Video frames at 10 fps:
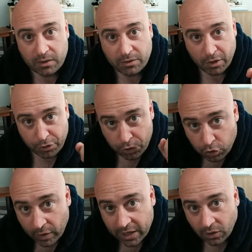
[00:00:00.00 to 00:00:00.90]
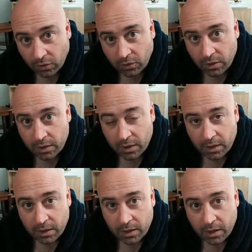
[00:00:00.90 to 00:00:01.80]
the thrill
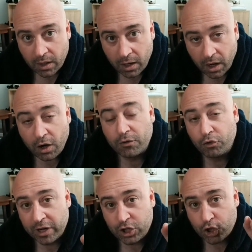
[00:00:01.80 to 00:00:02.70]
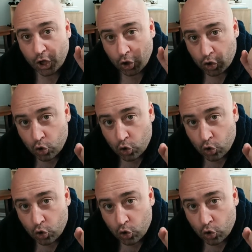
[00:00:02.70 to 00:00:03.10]
of reaching